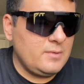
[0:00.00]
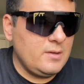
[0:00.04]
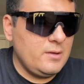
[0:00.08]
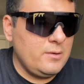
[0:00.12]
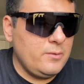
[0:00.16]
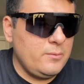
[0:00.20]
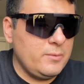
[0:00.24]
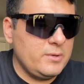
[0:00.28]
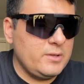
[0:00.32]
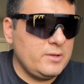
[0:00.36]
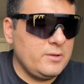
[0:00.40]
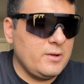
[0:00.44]

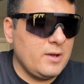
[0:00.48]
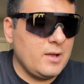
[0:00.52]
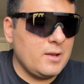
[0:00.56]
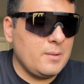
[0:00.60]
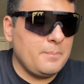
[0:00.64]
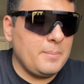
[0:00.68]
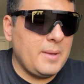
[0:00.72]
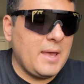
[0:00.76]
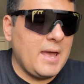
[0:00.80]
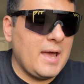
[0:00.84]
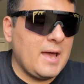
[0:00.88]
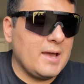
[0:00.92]
We do got a
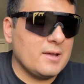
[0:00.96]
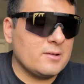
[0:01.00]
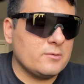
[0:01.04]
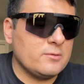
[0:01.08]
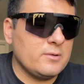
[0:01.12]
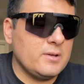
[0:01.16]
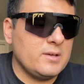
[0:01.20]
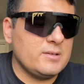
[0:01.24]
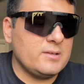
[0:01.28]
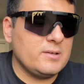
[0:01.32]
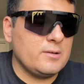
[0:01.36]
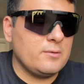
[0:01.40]
PAX
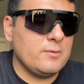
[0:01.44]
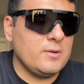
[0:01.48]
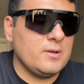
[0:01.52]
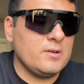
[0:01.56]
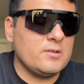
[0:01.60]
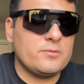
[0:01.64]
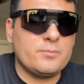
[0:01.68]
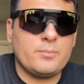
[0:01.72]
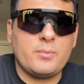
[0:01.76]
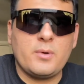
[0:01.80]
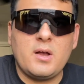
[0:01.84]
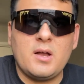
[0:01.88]
Racing rear
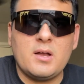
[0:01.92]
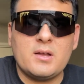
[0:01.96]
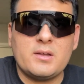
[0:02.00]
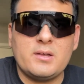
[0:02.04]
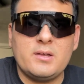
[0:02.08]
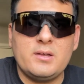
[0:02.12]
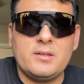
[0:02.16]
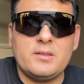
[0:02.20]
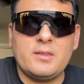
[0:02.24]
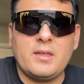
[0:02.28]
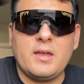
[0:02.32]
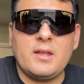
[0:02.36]

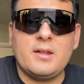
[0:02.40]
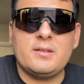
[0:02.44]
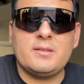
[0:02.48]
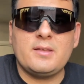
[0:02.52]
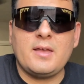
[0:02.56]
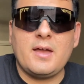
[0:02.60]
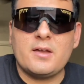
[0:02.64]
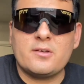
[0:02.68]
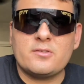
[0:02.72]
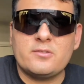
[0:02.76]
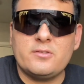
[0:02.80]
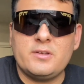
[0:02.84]
sprocket that is
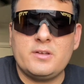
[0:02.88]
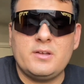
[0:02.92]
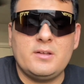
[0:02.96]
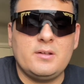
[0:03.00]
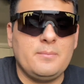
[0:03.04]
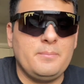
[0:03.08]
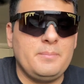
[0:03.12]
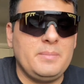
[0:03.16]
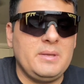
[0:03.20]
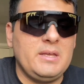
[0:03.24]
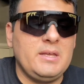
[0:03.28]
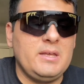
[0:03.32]
actually going to
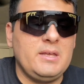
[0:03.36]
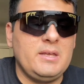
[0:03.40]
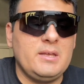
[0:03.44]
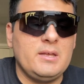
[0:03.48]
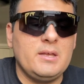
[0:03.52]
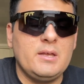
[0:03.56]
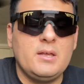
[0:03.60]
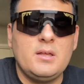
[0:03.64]
be